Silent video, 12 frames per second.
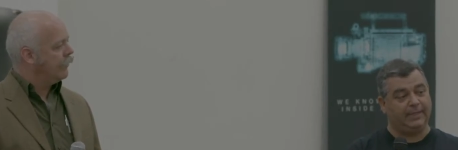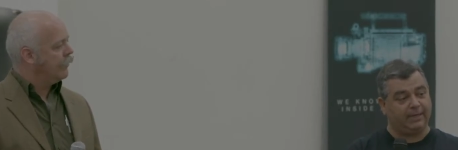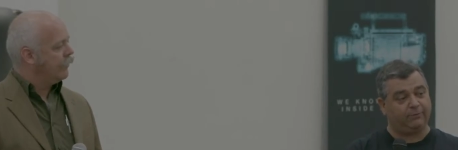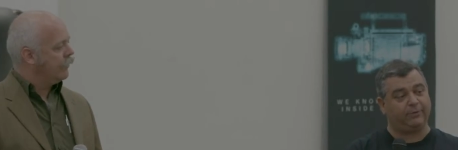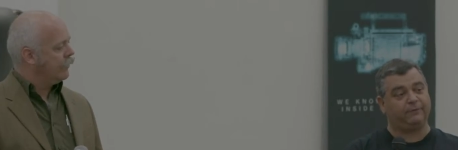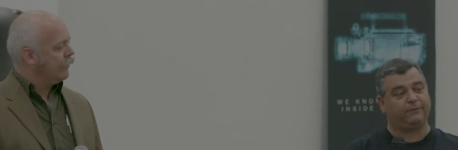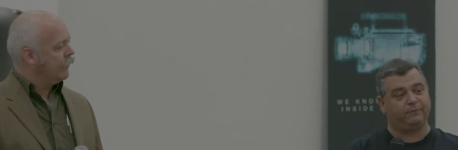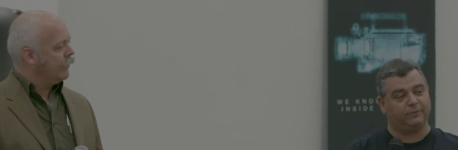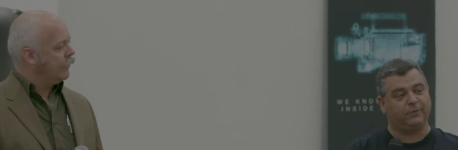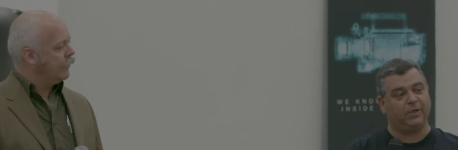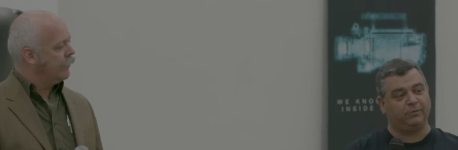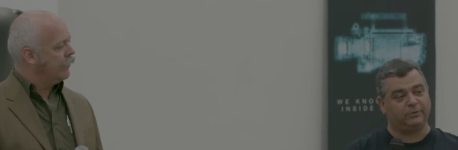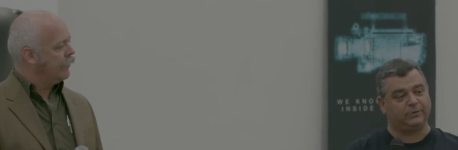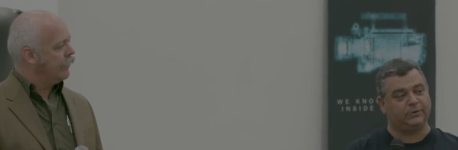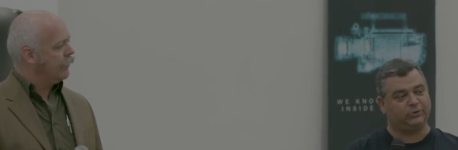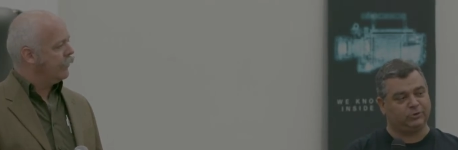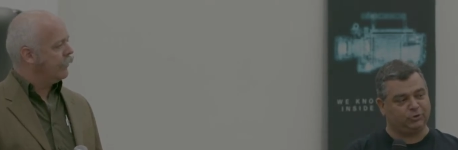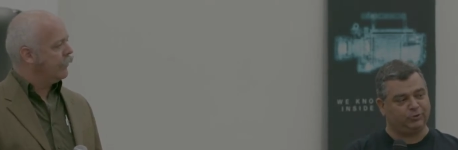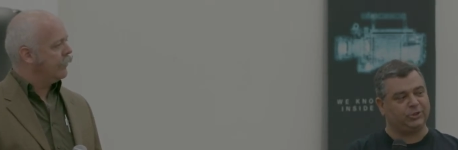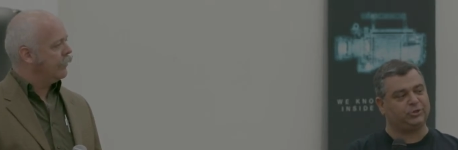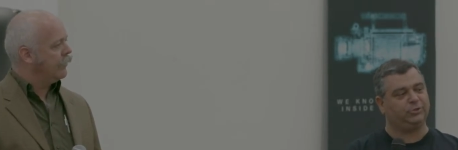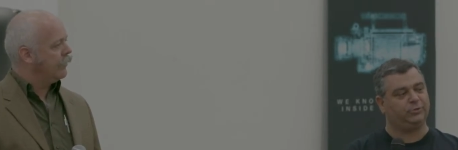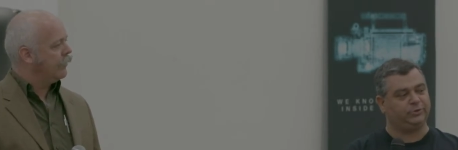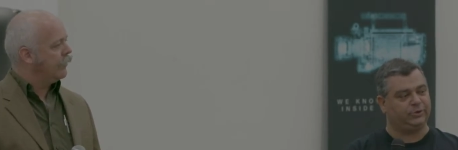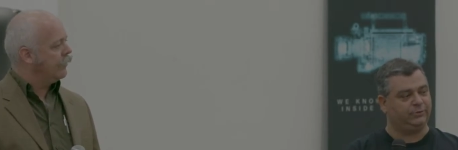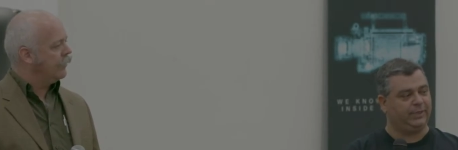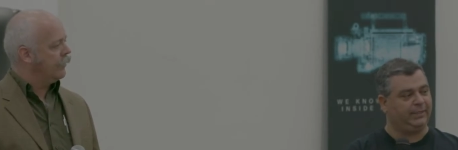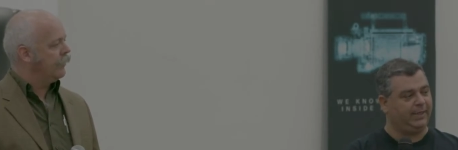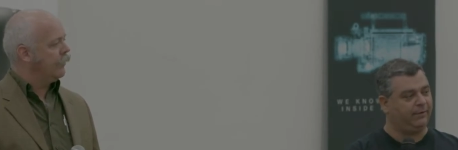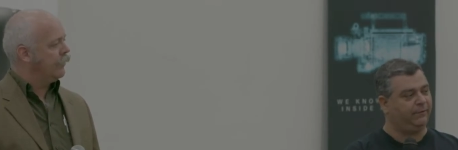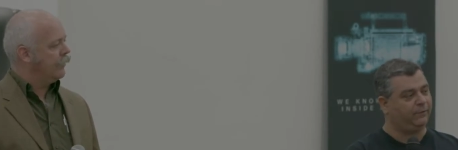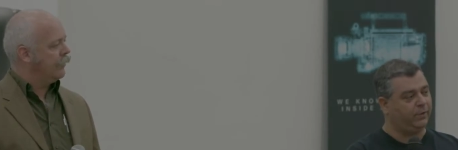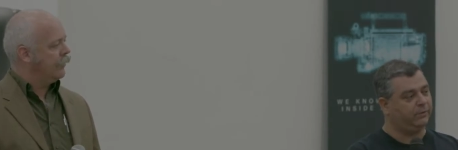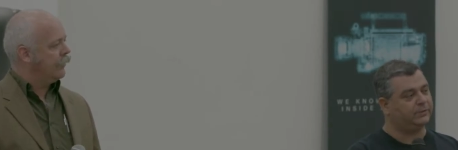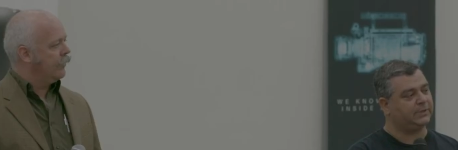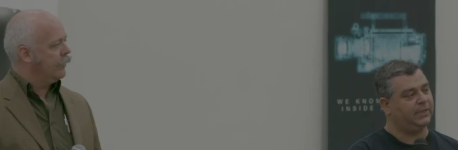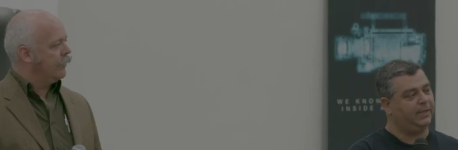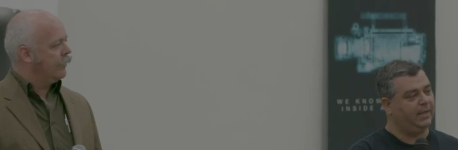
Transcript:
Speaker 1: narrative goes, the traditional 2D narrative goes,